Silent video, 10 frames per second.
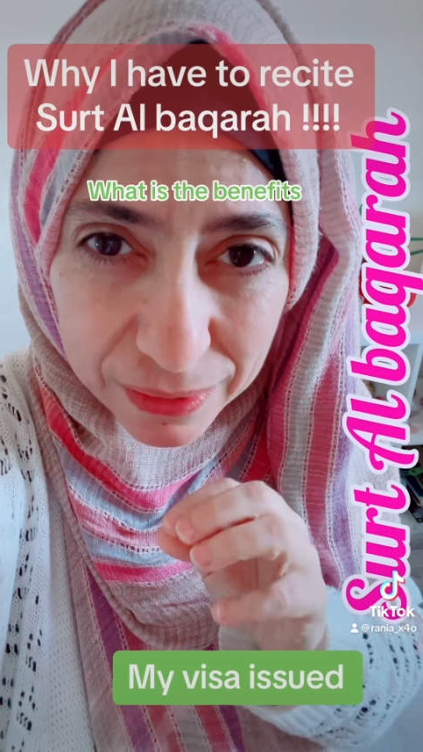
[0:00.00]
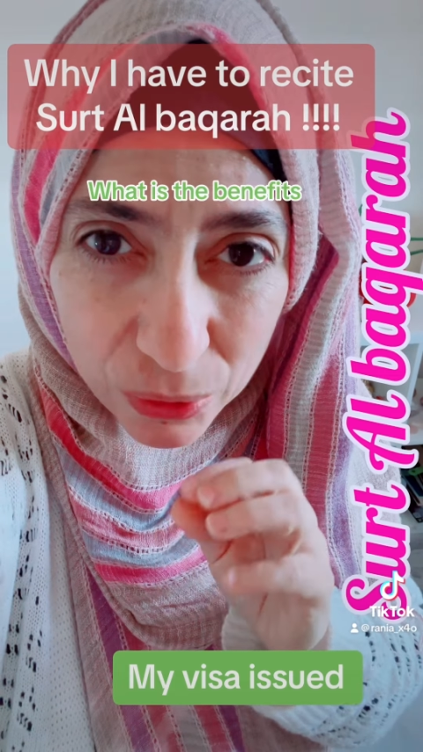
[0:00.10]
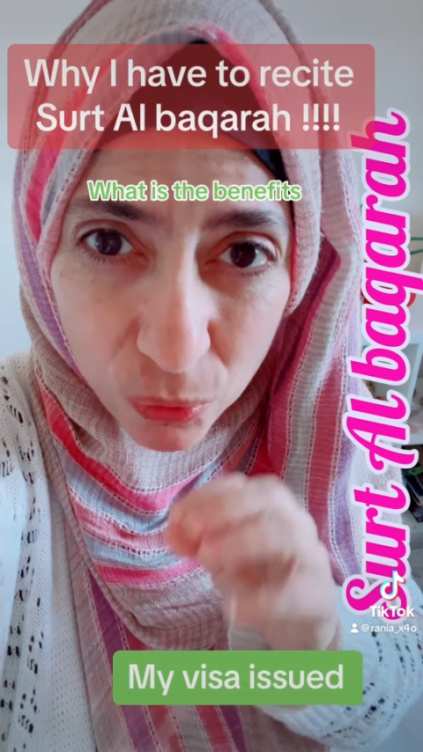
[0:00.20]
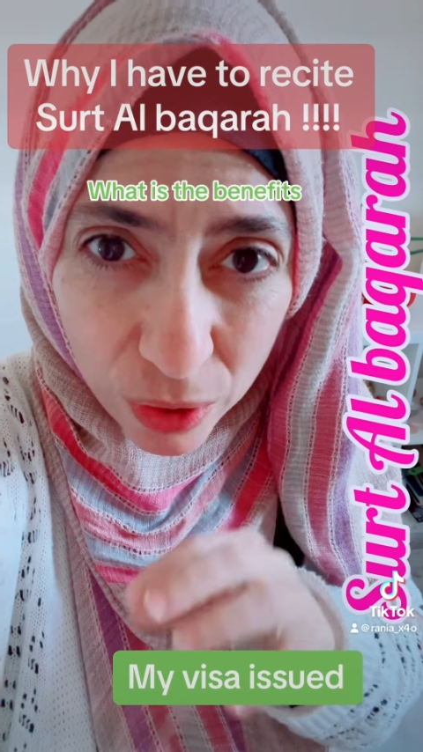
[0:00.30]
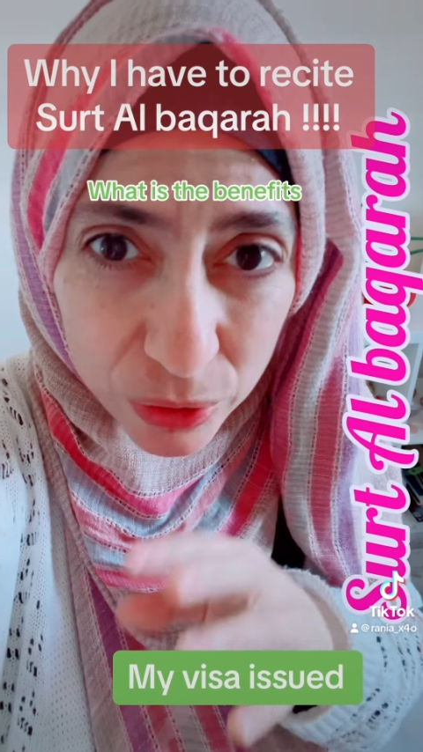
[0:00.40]

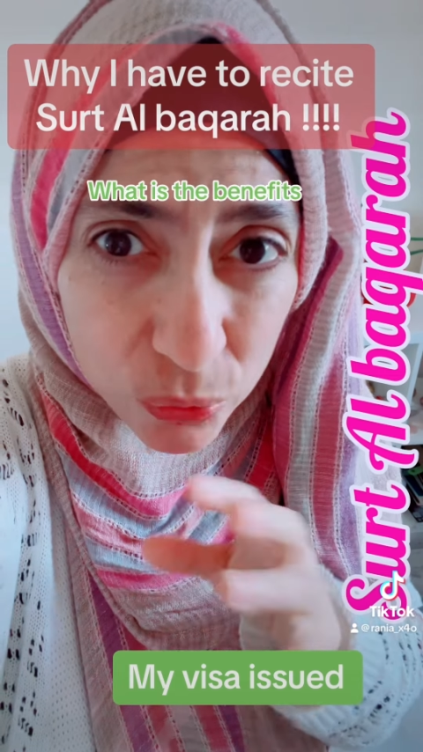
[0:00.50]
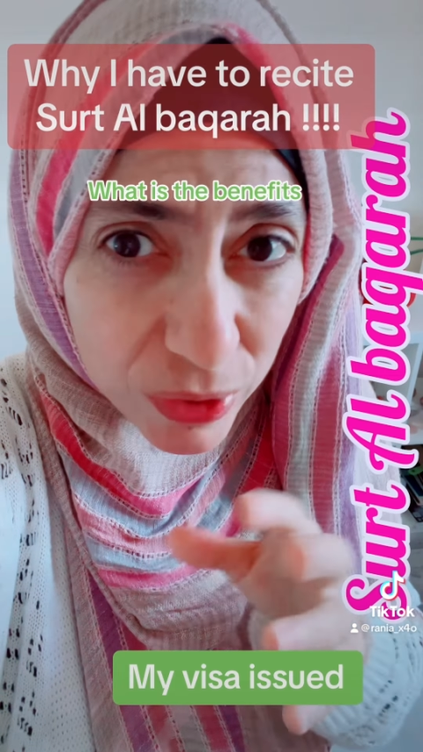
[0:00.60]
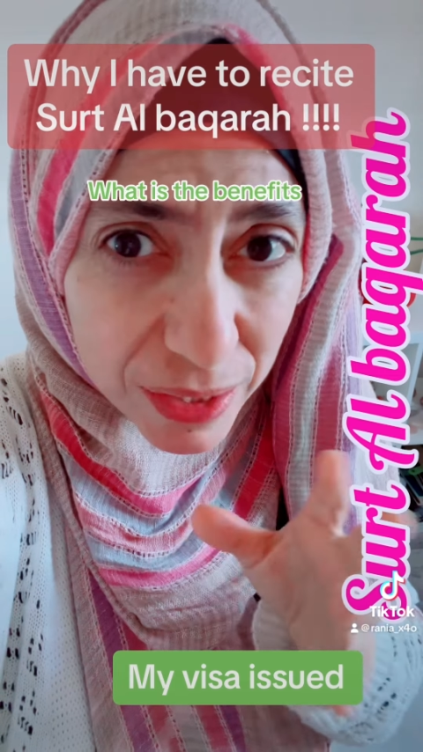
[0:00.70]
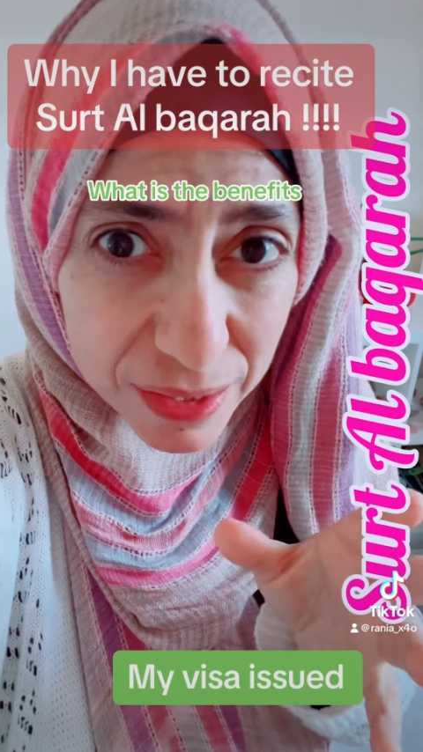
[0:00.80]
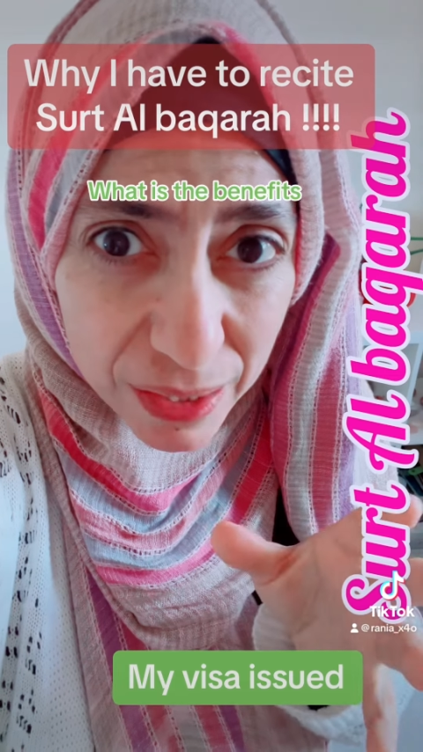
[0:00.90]
why
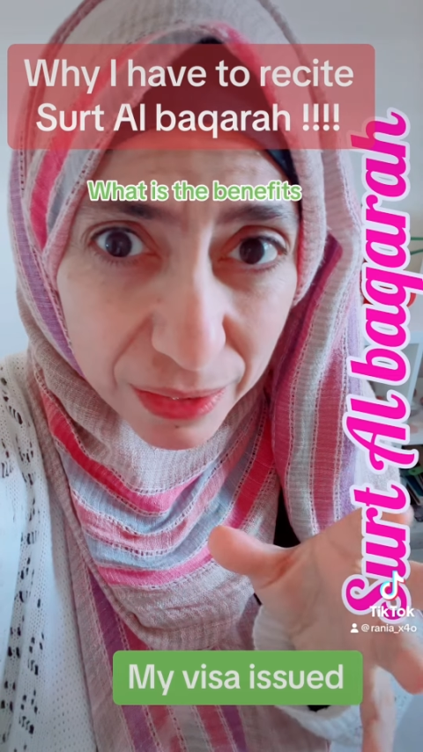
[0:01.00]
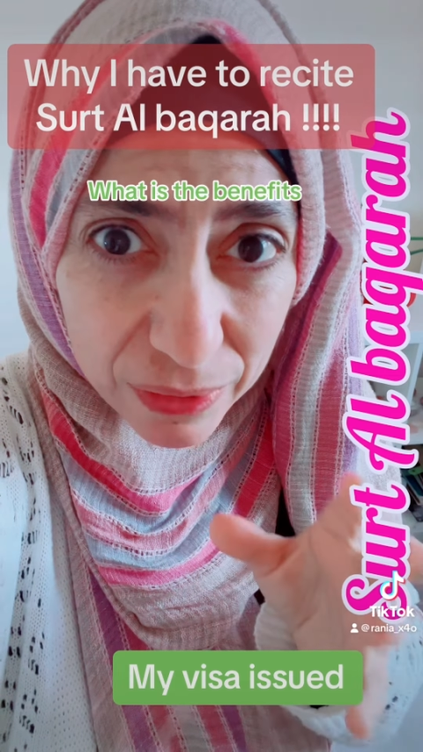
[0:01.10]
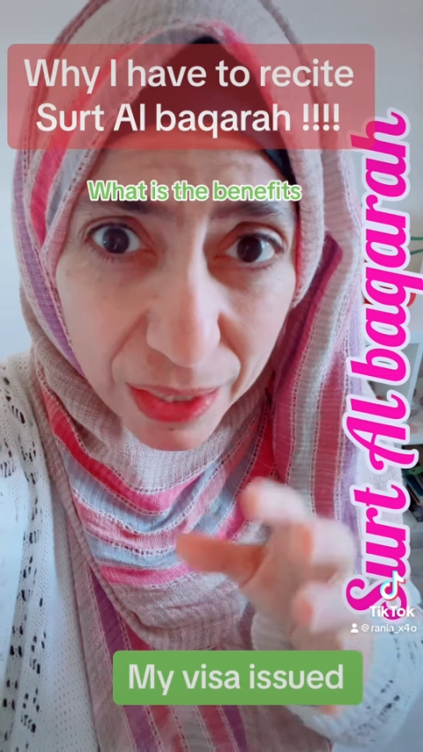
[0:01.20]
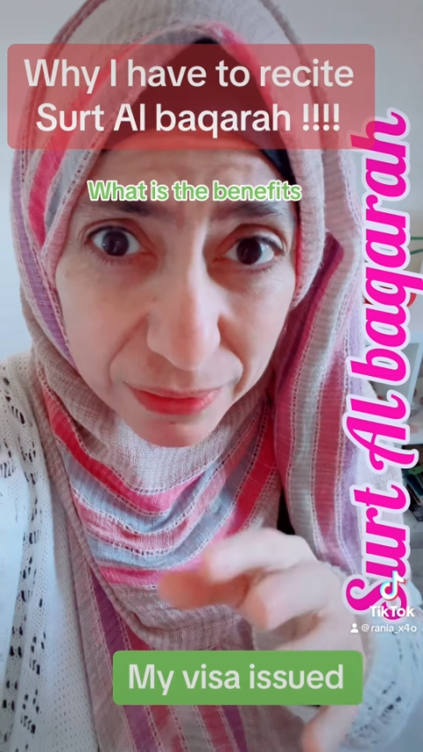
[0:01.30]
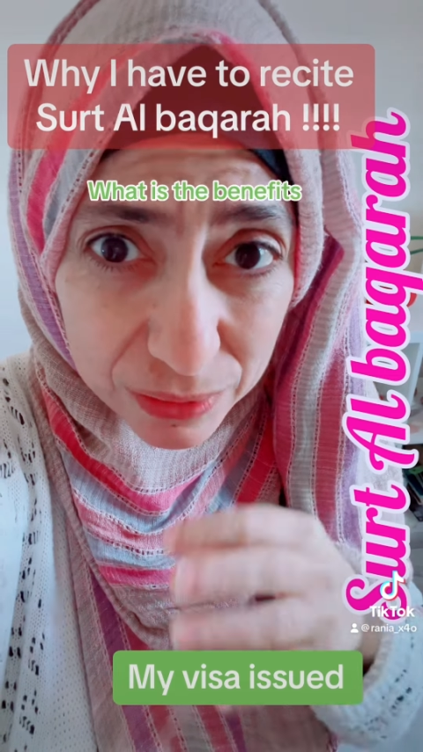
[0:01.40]
we say
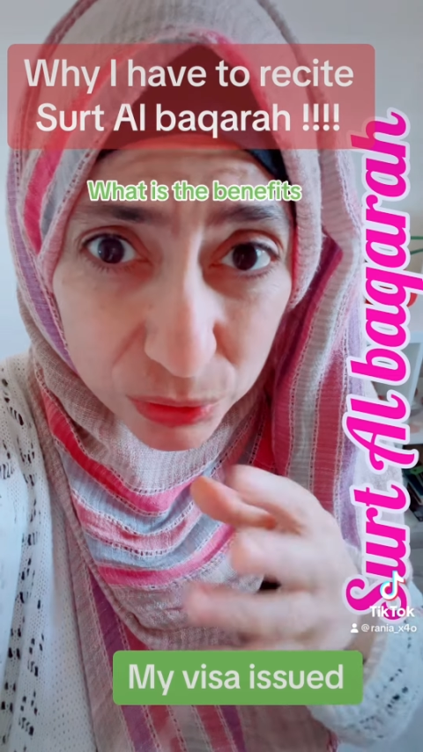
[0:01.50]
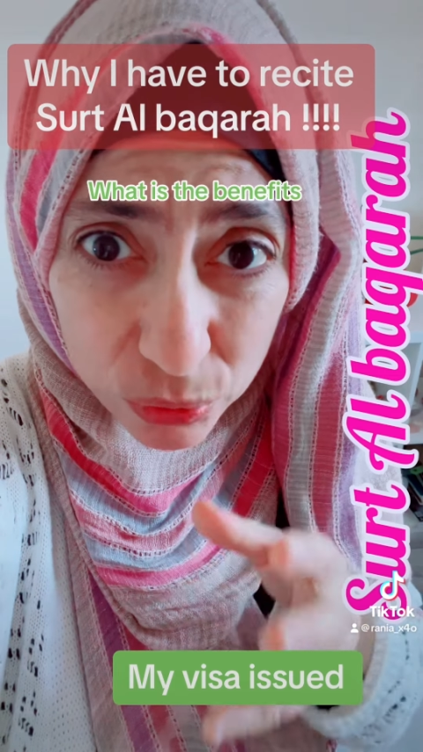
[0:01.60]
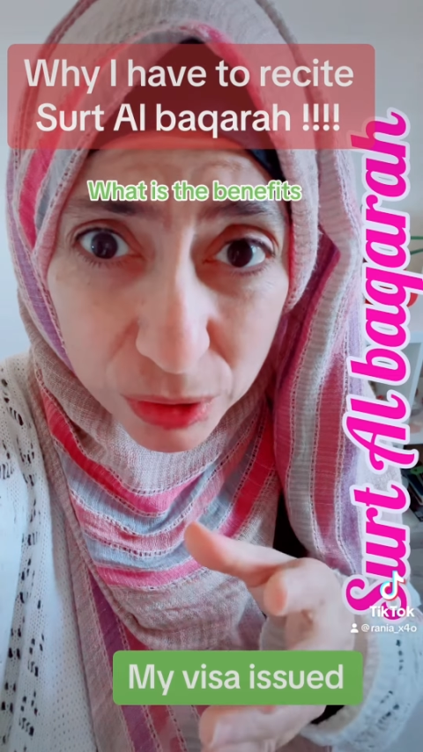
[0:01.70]
that Surah